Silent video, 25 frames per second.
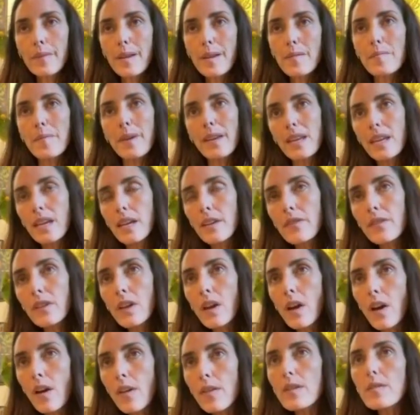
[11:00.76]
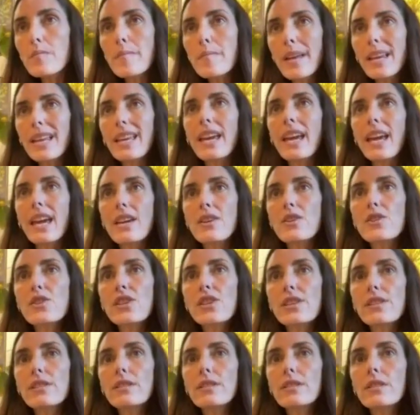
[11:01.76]
and many of the other
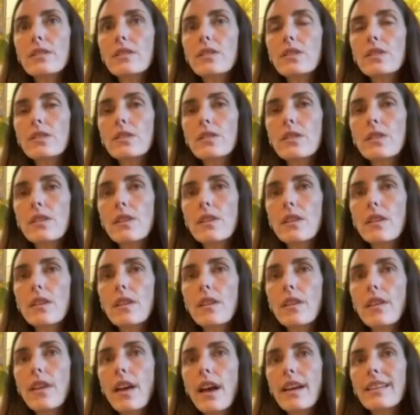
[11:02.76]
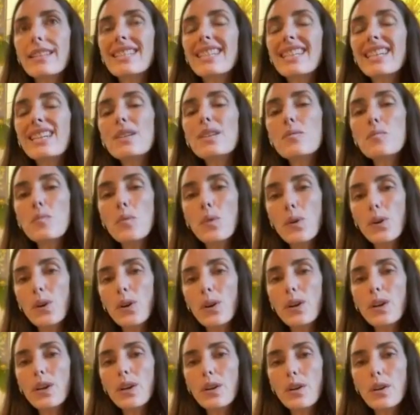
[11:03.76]
medications that did
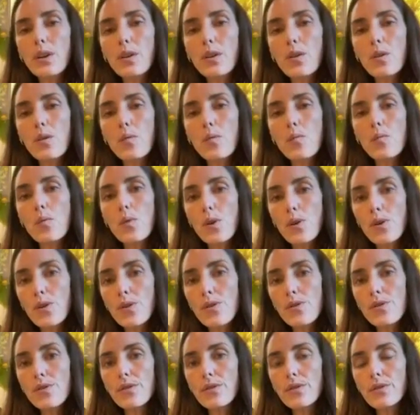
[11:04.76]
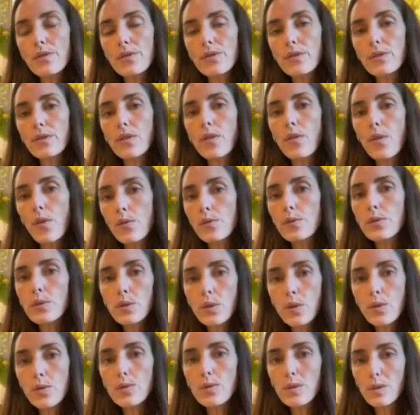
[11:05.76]
work were
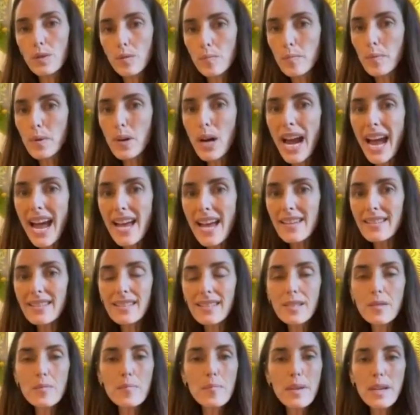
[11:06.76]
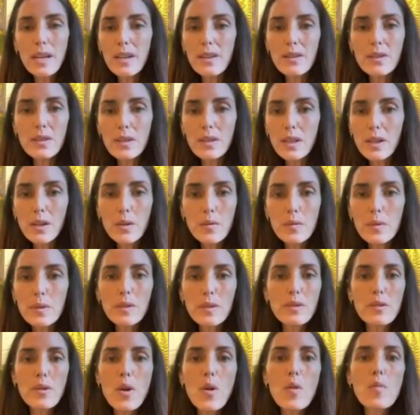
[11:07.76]
also suppressed because there
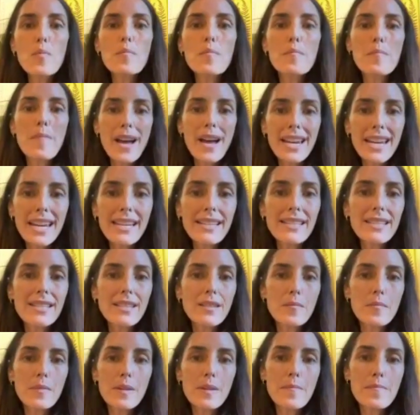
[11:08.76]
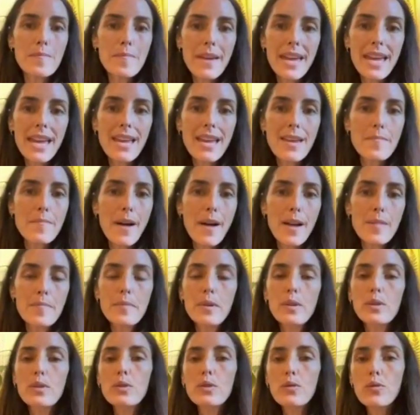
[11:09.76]
was no money to be made by
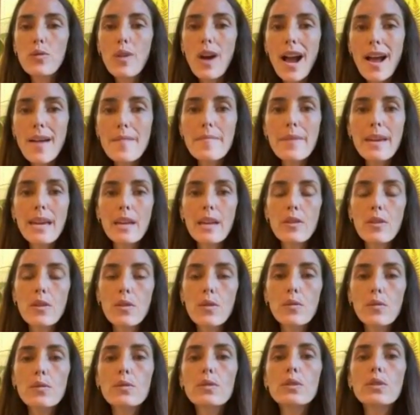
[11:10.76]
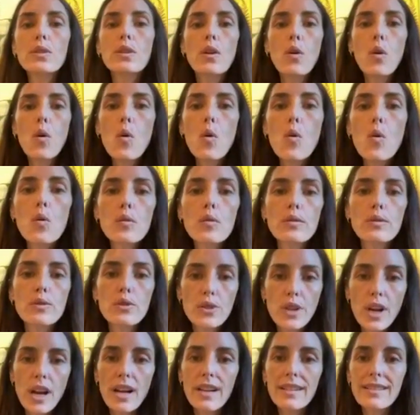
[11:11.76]
prescribing those old
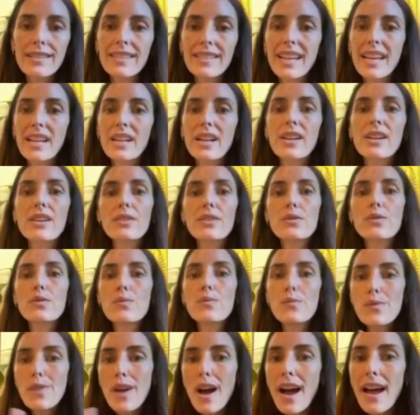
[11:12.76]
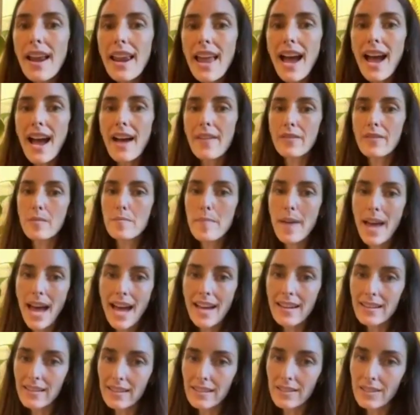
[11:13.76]
drugs that are do not have a
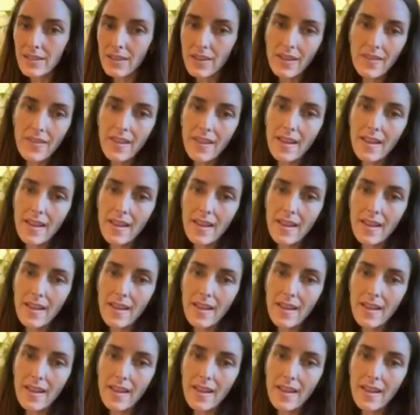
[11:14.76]
patent on